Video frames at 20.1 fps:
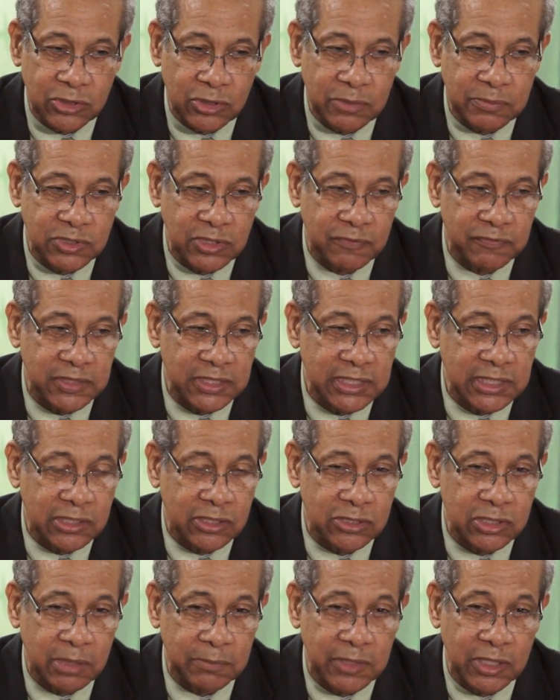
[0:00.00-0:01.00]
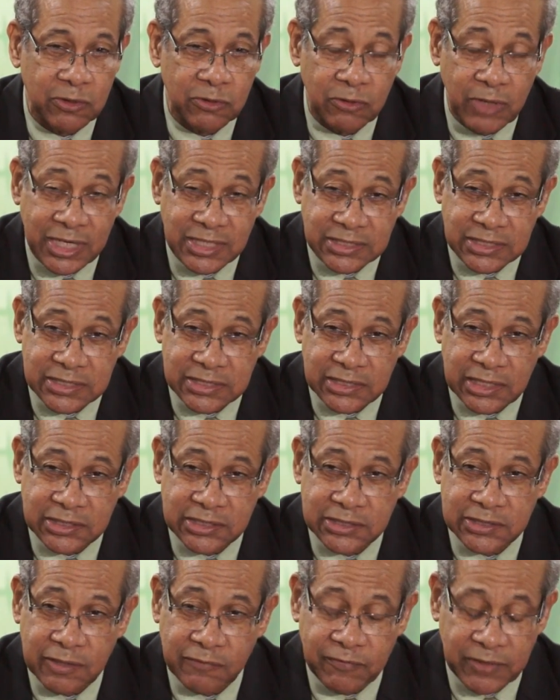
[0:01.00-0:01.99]
terms of the economic crisis
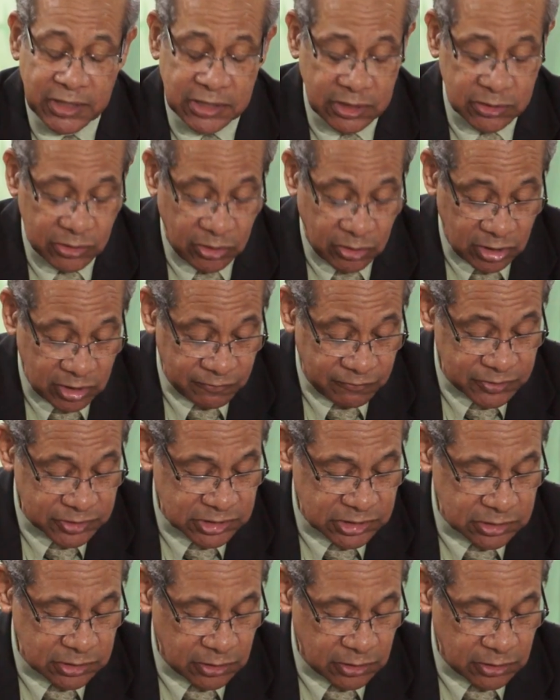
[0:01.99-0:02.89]
that is affecting all of